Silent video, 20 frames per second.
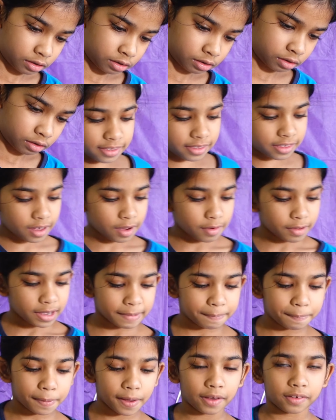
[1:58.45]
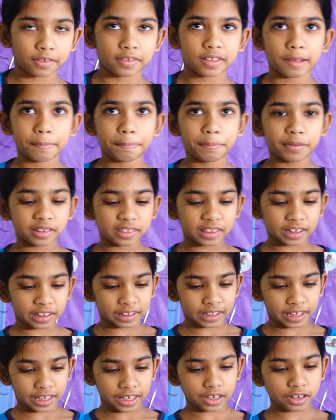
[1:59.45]
it. So we supposed to put the
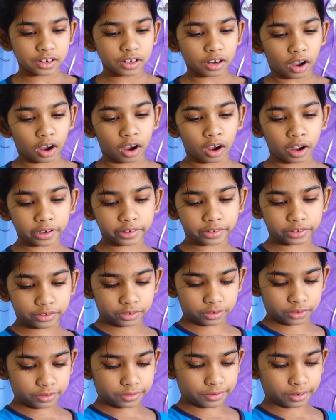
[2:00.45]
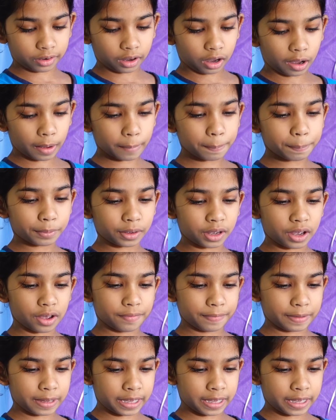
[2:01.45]
lid on top of